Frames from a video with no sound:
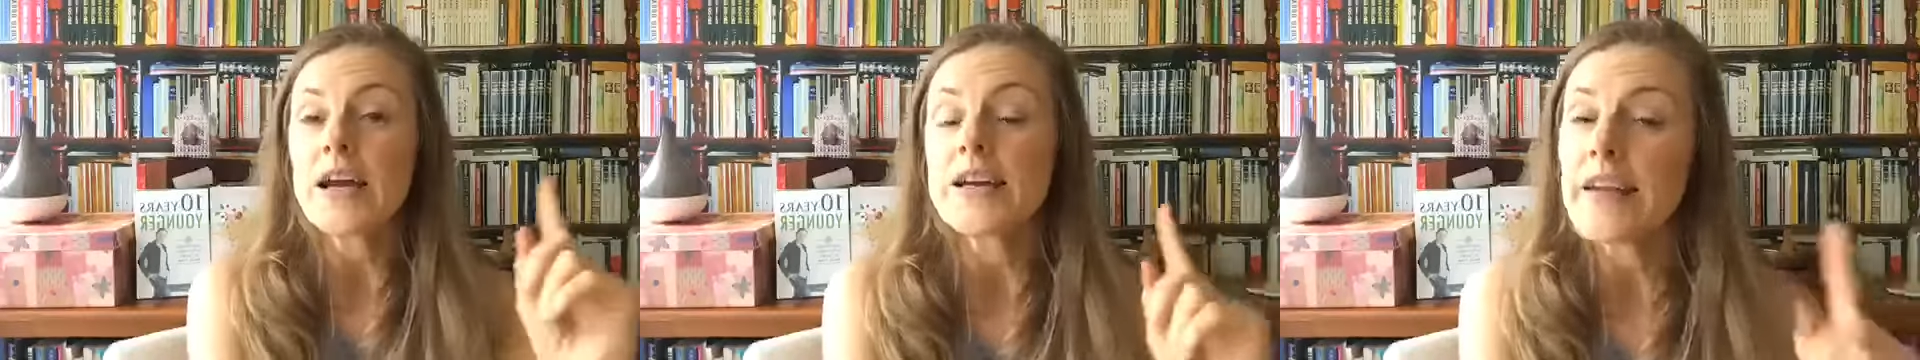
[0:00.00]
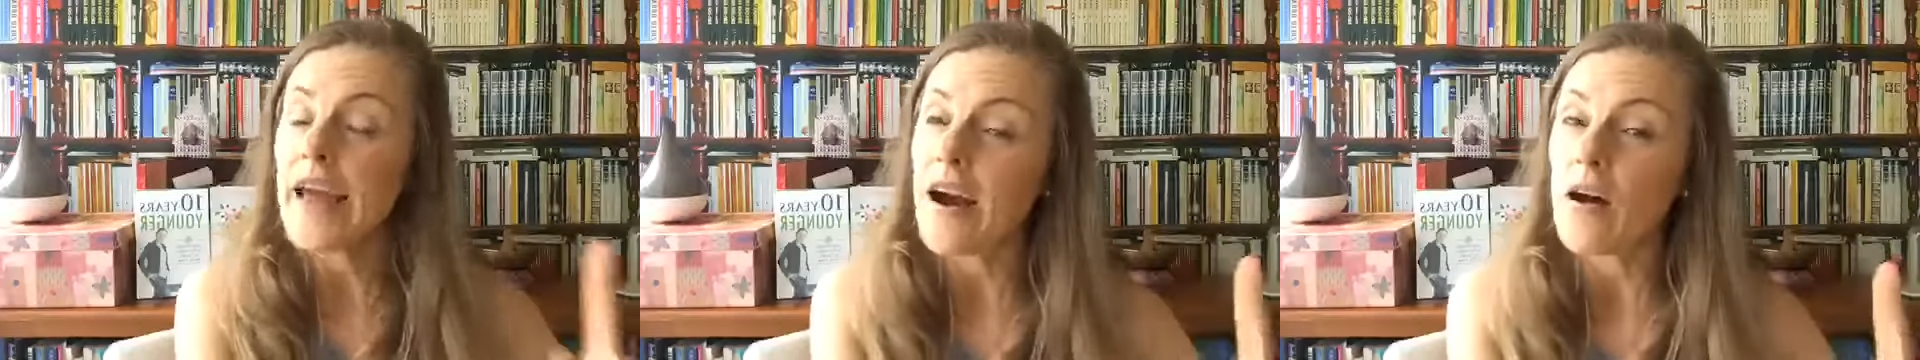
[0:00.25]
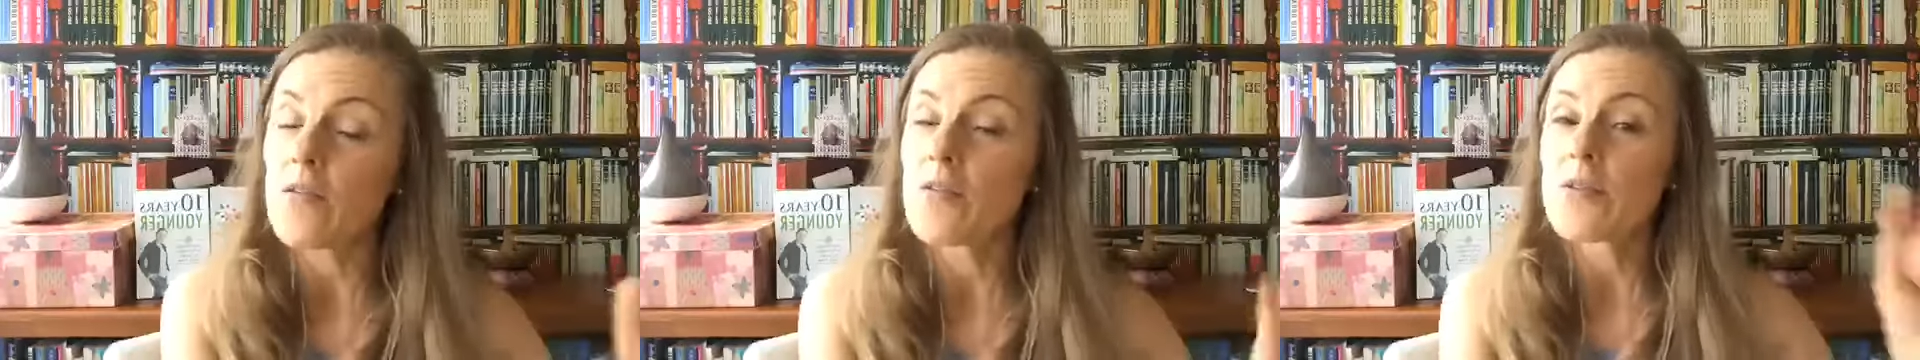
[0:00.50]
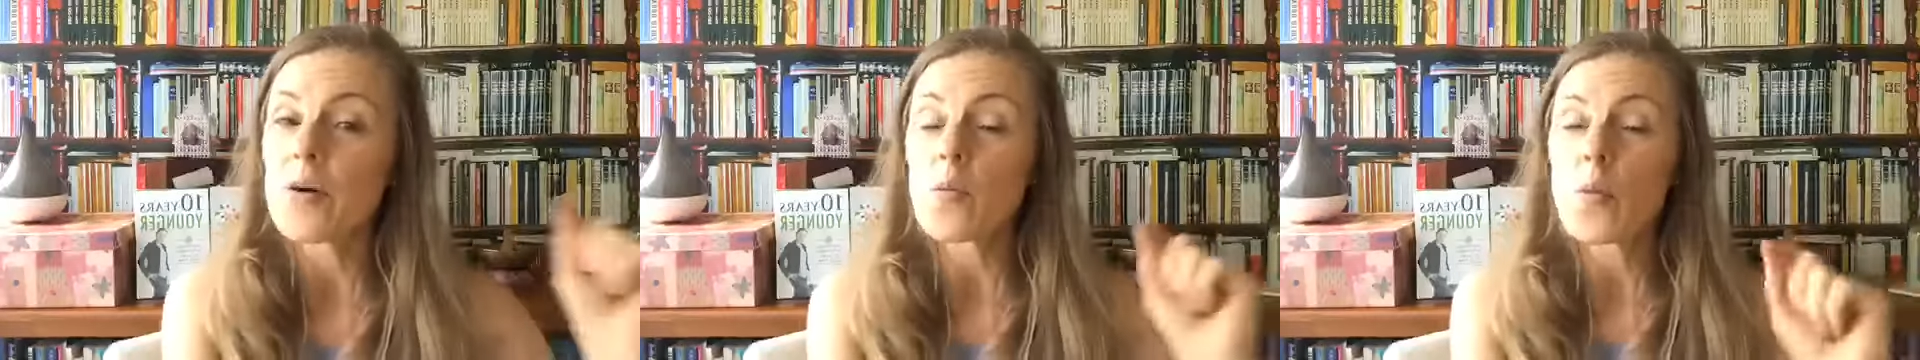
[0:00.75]
Now,
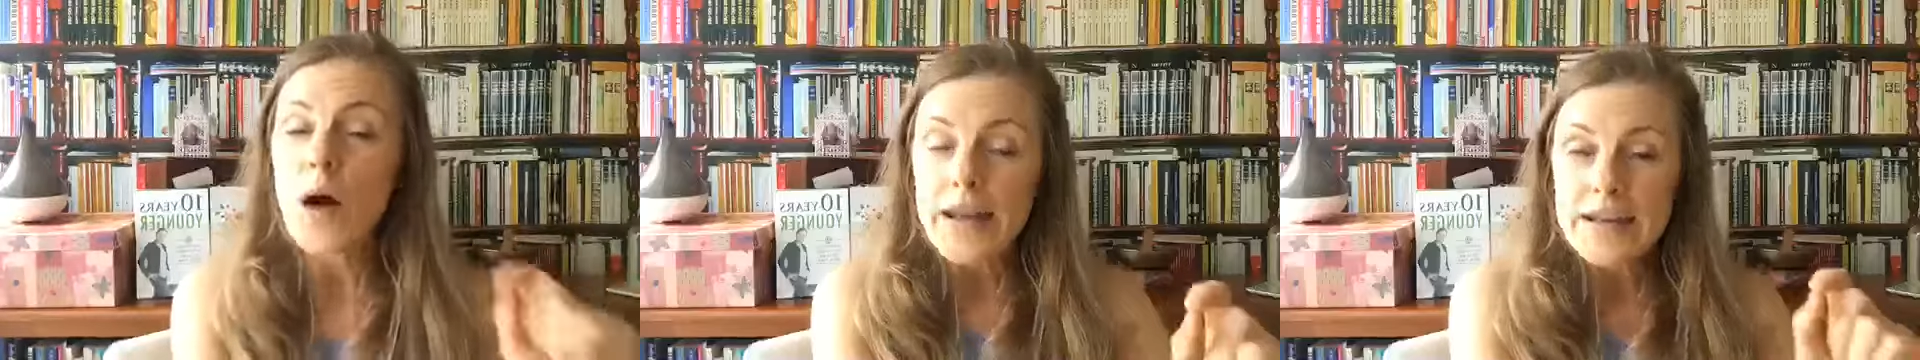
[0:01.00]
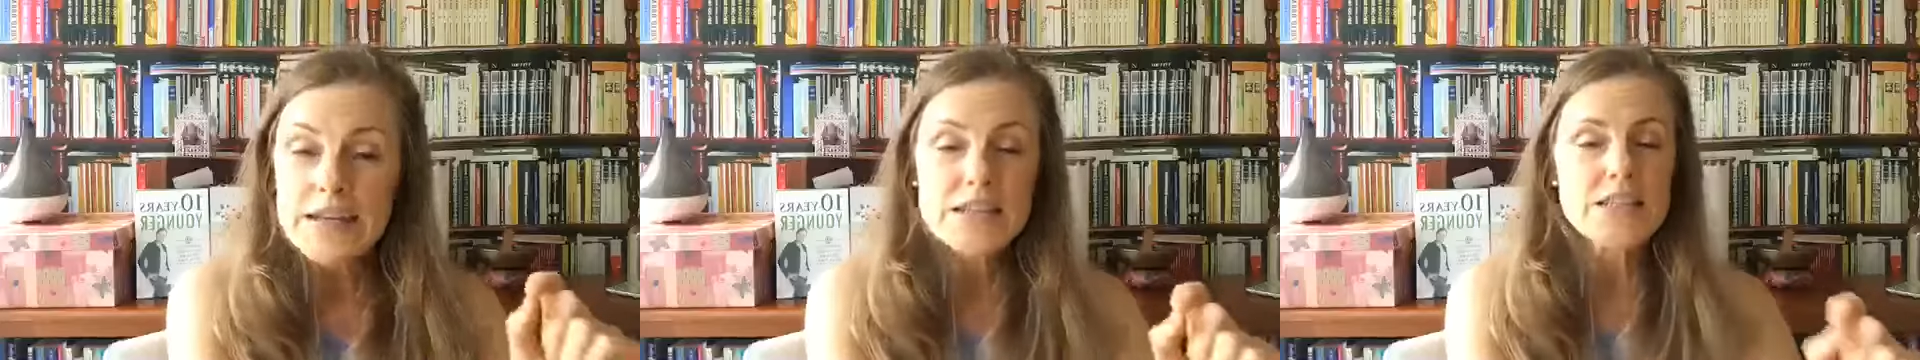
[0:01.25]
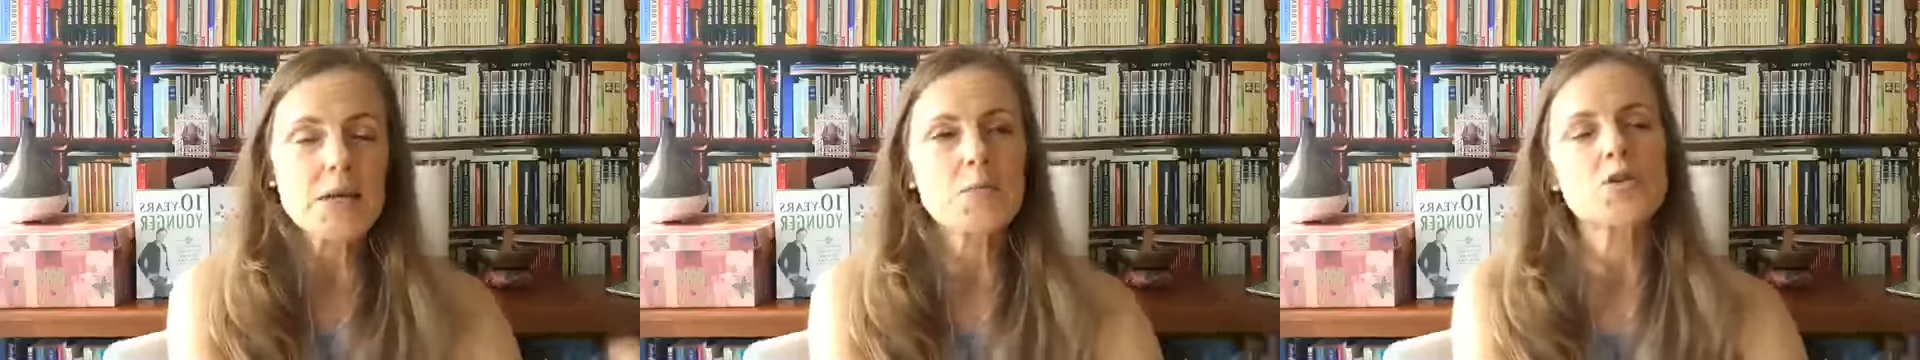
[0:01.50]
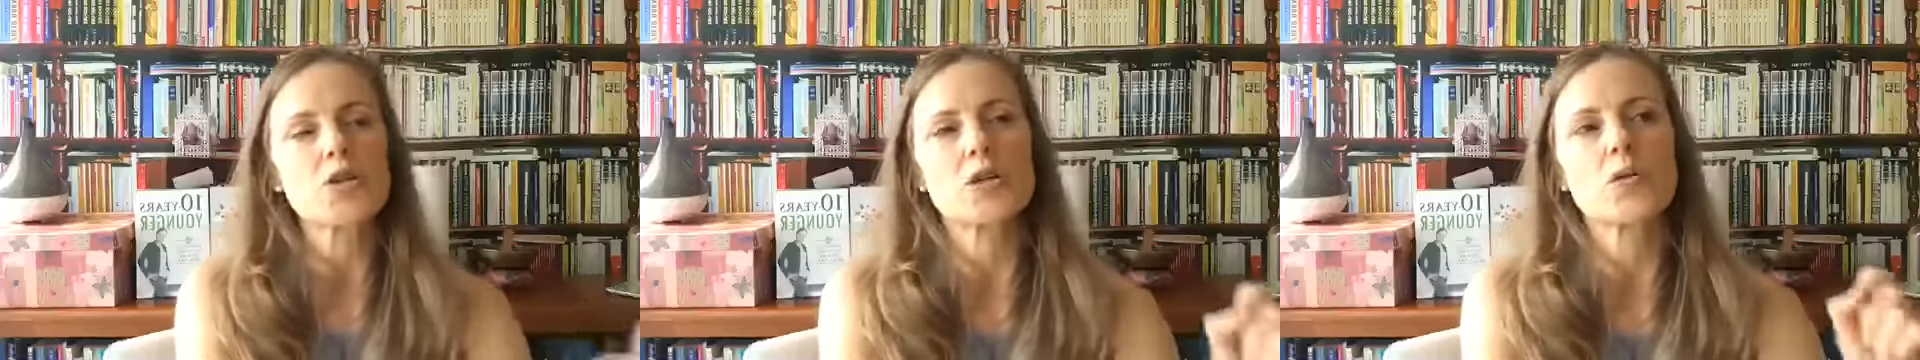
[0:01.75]
the one
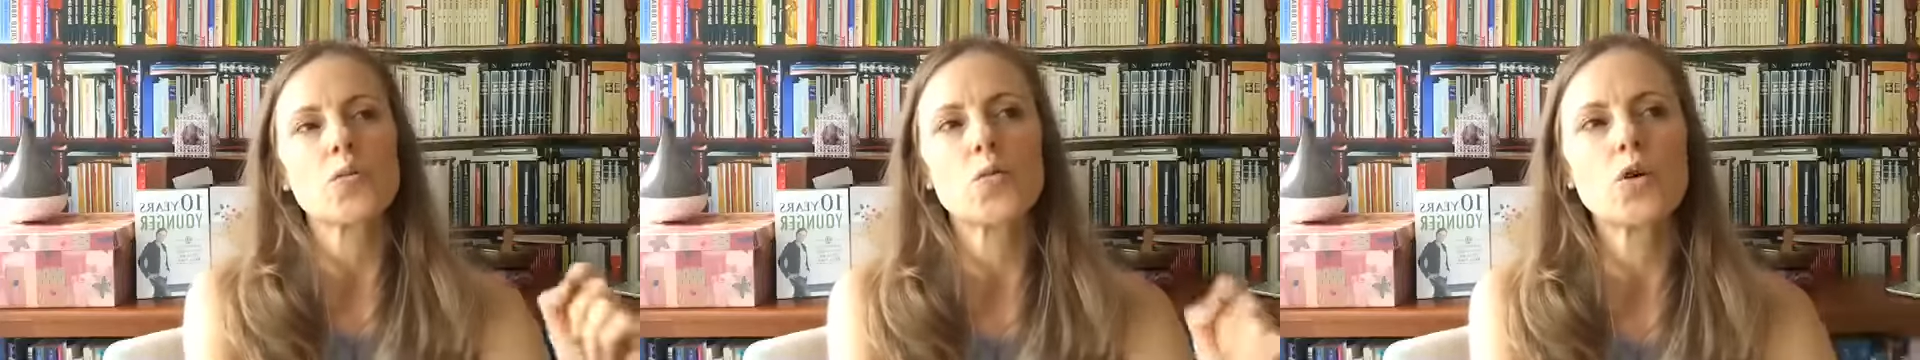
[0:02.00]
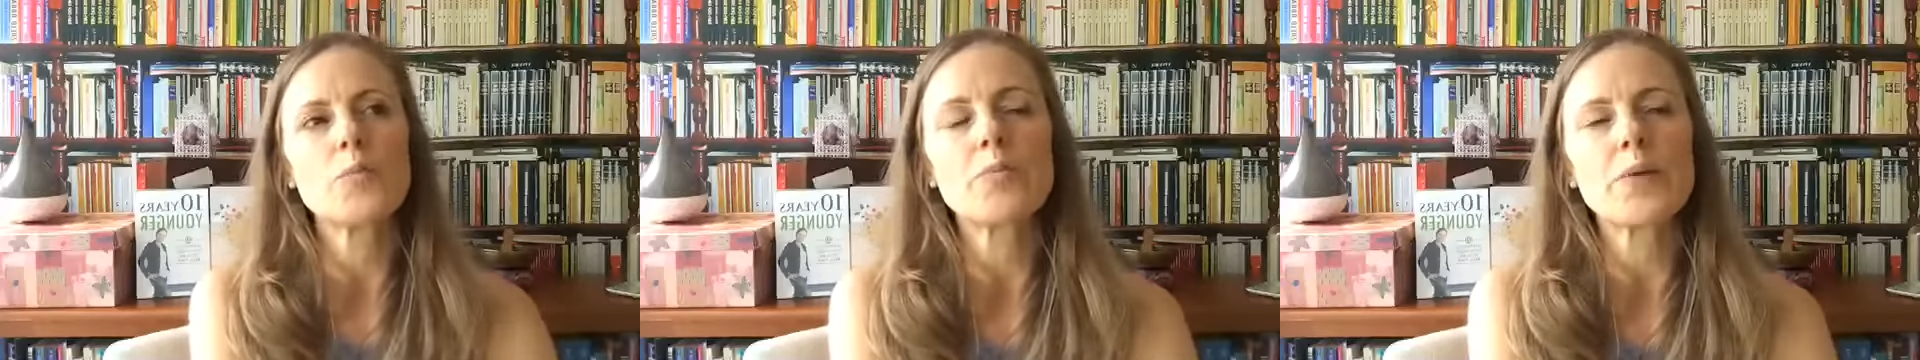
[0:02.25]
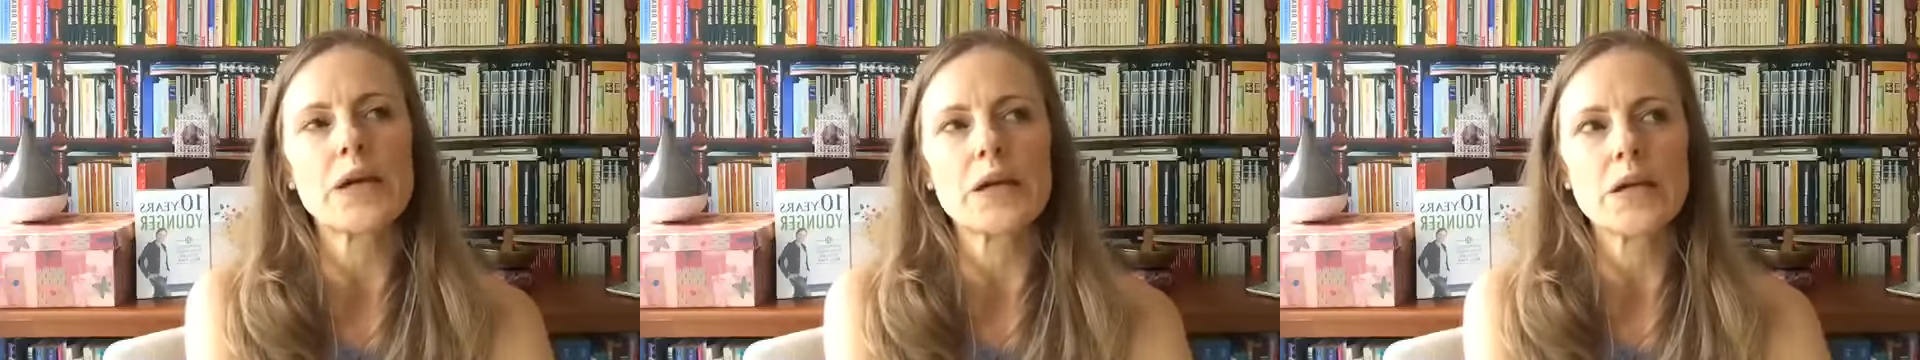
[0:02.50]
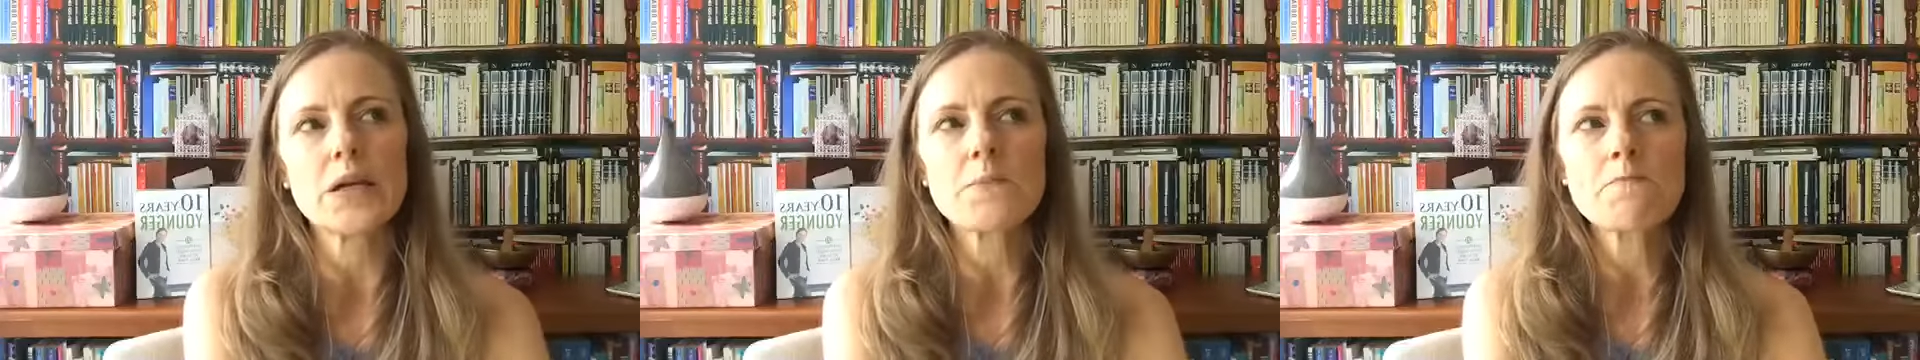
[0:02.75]
exception would
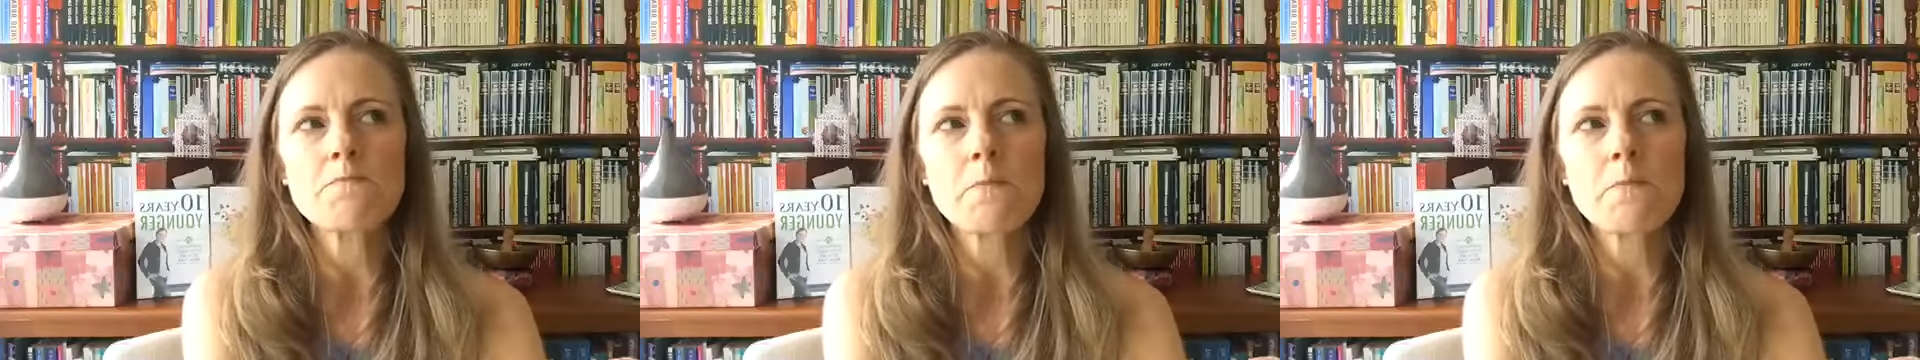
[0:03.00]
be